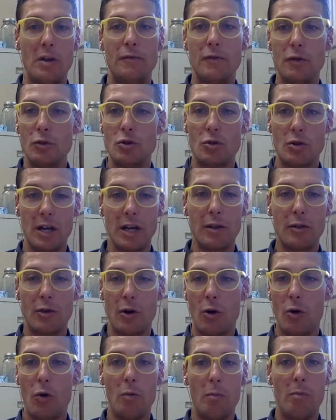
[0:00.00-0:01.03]
but if you
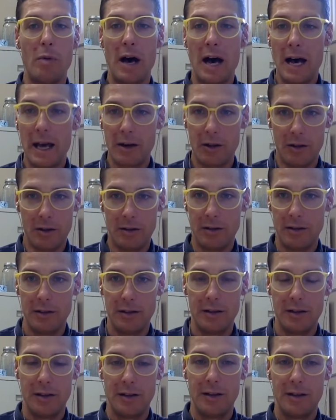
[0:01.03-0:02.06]
drink the whole bottle,
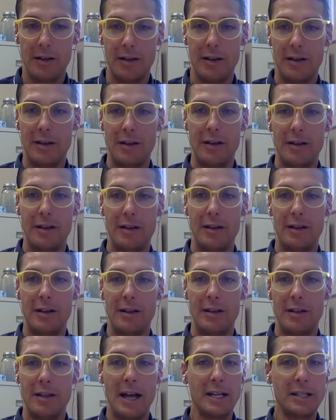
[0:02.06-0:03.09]

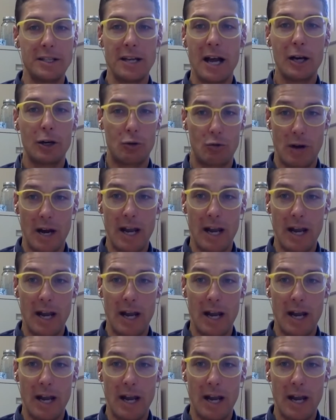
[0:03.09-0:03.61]
that's